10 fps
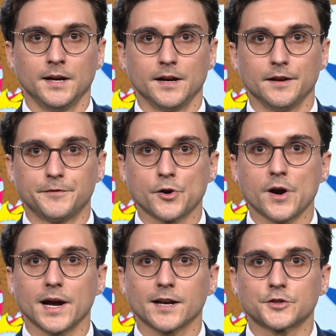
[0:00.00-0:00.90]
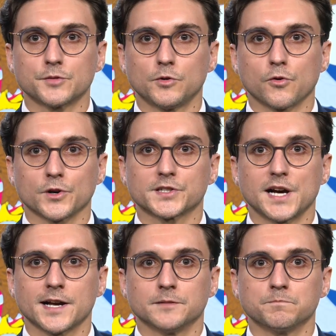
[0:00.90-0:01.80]
If you are eligible for
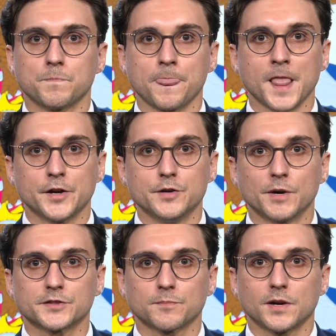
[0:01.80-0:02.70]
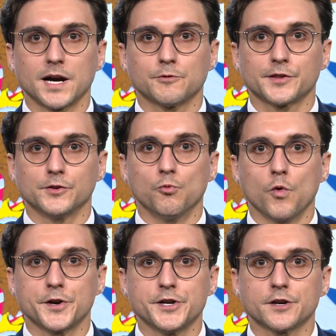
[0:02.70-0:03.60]
asylum, you must apply within
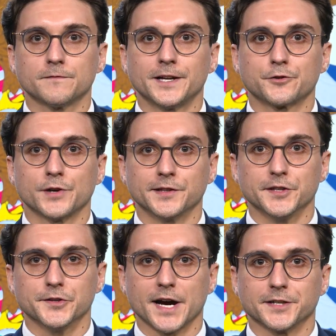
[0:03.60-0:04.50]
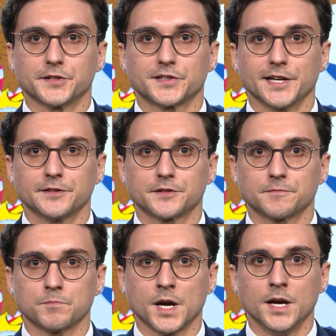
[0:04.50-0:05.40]
1 year of entering the United States.
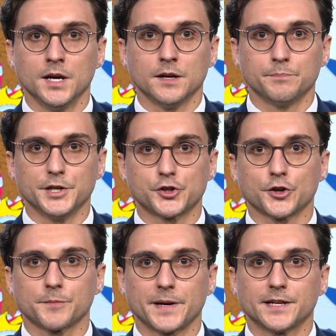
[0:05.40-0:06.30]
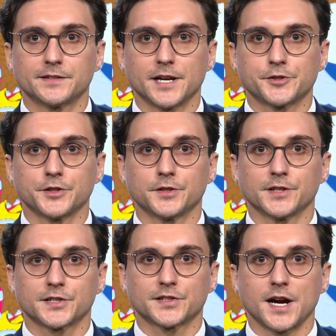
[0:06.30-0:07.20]
Be sure to pay attention to
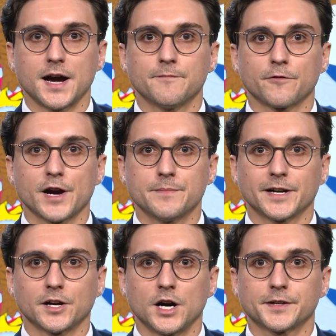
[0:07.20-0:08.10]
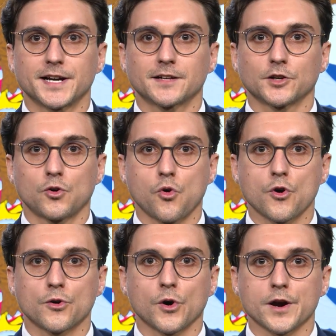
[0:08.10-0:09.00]
this time frame and contact the
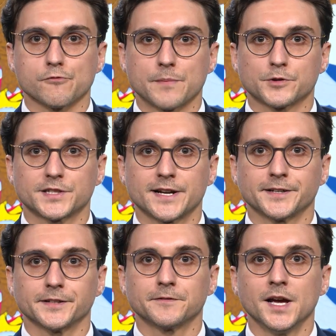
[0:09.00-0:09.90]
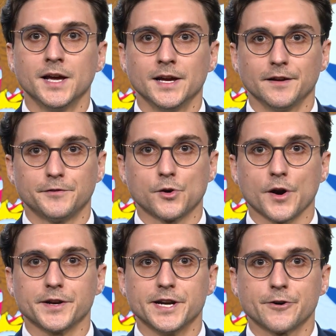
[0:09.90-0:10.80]
court or a representative if you are
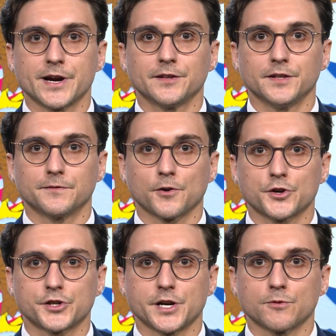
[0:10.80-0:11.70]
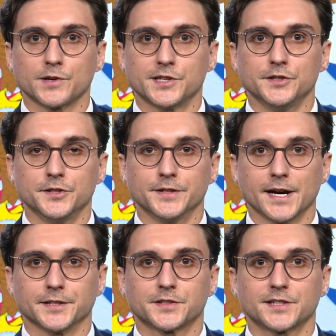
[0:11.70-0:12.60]
nearing the first year within the
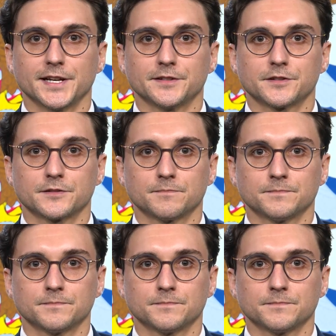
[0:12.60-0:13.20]
United States.